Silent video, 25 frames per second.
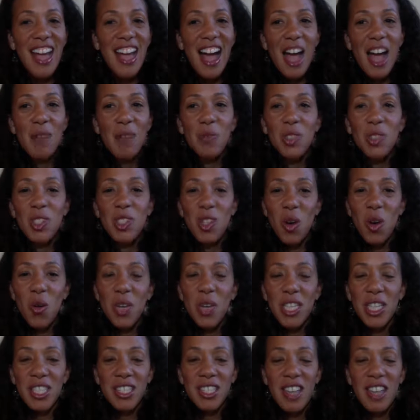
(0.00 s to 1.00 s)
I'm so
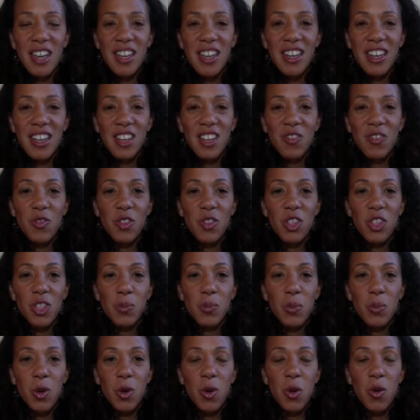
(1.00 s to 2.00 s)
excited for
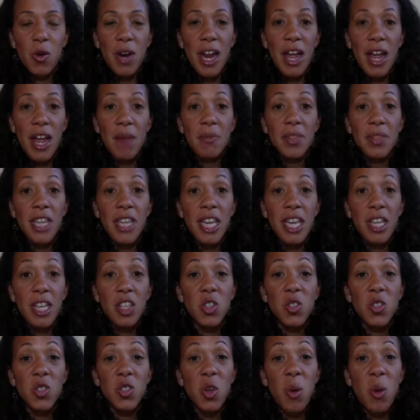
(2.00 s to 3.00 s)
this program. Thank you
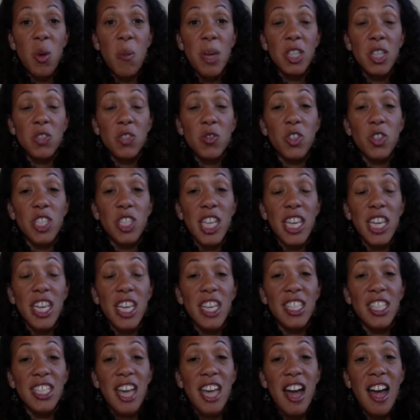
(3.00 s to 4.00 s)
so much for
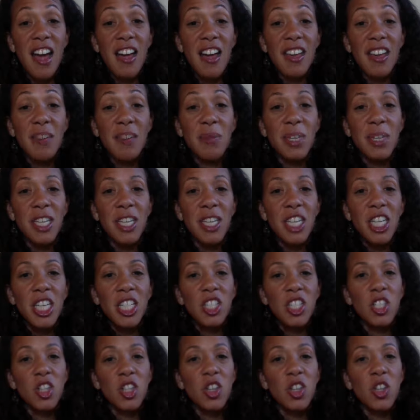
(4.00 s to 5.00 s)
taking time
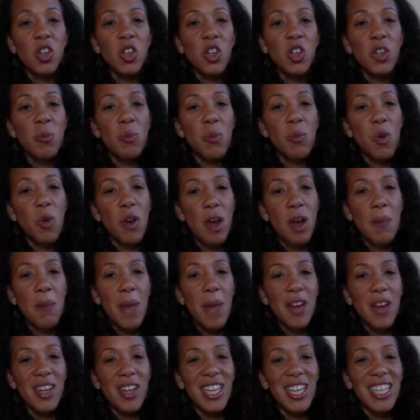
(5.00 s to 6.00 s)
to learn more
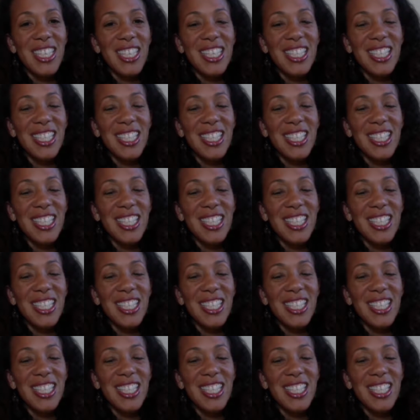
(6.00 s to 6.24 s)
about it.